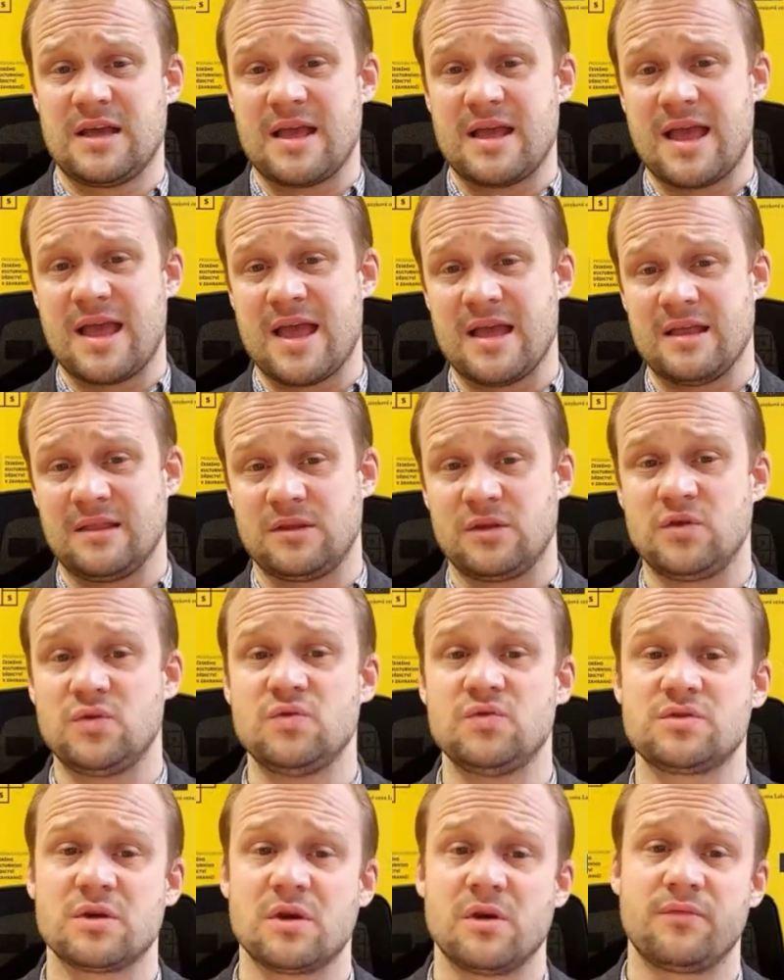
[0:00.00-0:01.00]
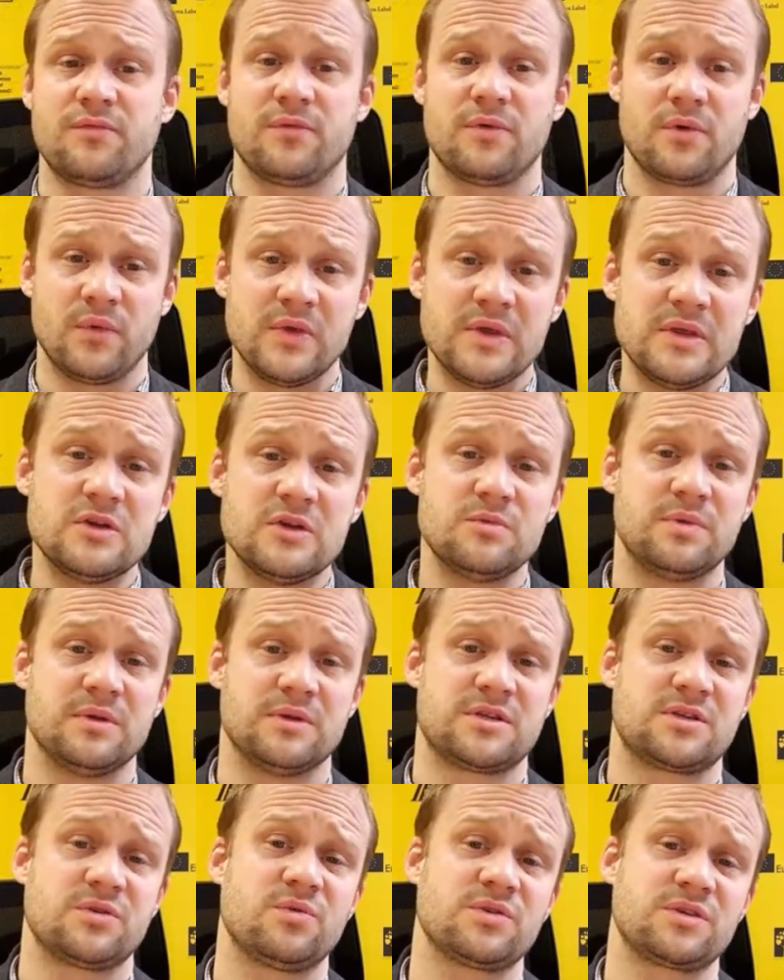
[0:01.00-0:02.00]
and use of renewable
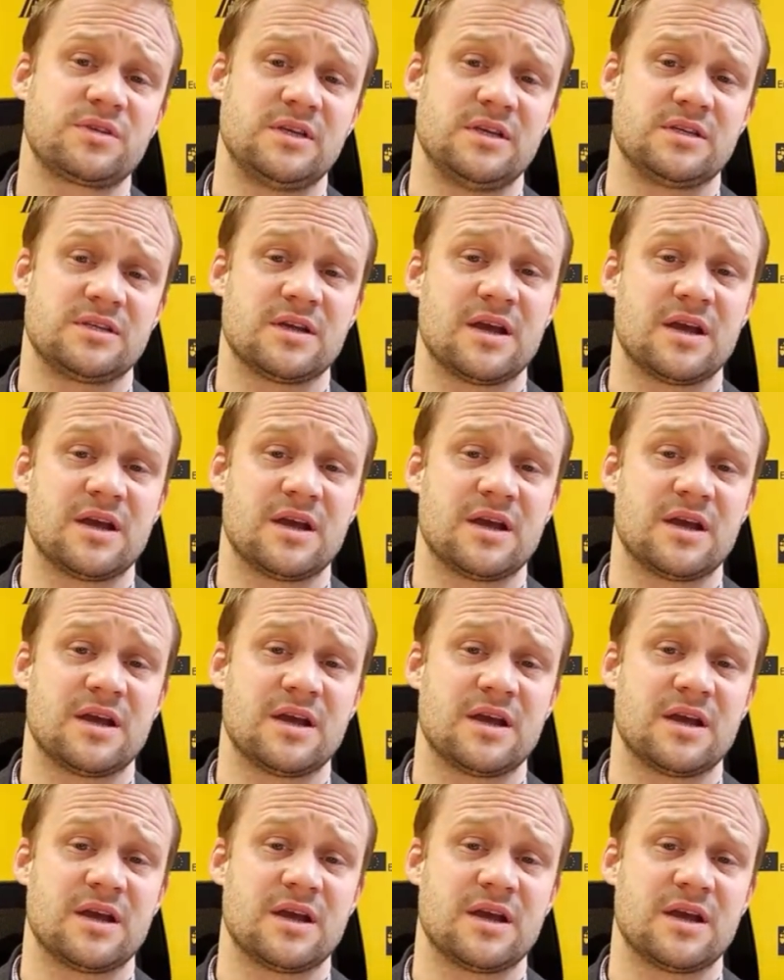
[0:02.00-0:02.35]
sources